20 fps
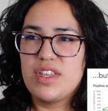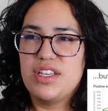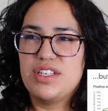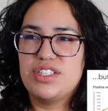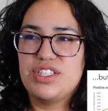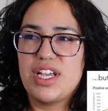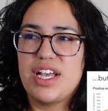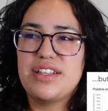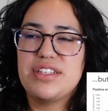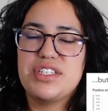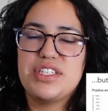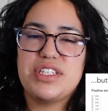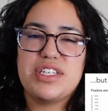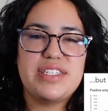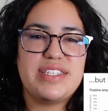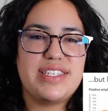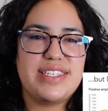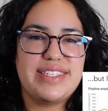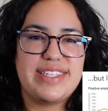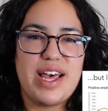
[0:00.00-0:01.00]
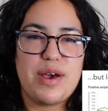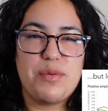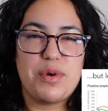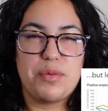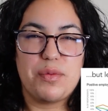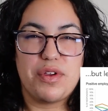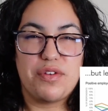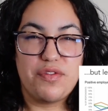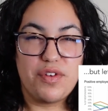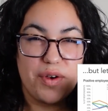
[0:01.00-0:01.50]
Challenges is that
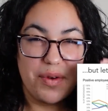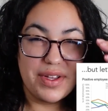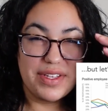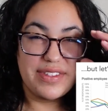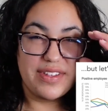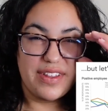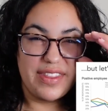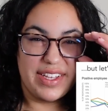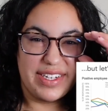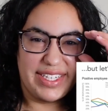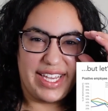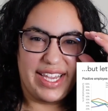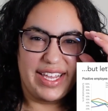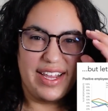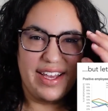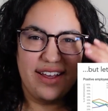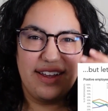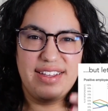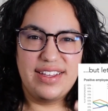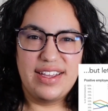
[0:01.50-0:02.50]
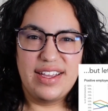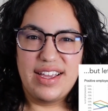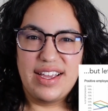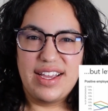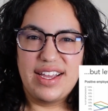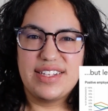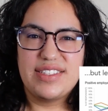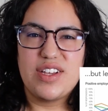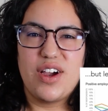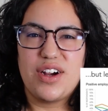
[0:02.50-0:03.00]
when we focus on the data,
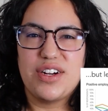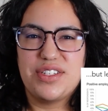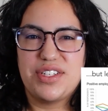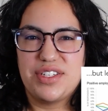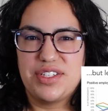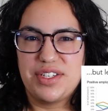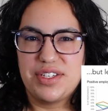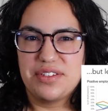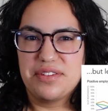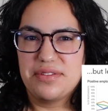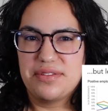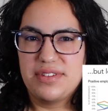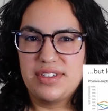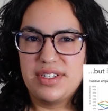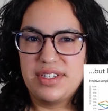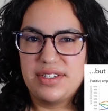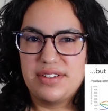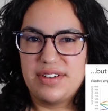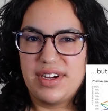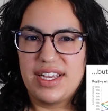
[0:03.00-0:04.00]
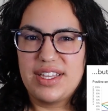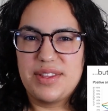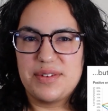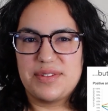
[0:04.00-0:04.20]
it's hard to do, right?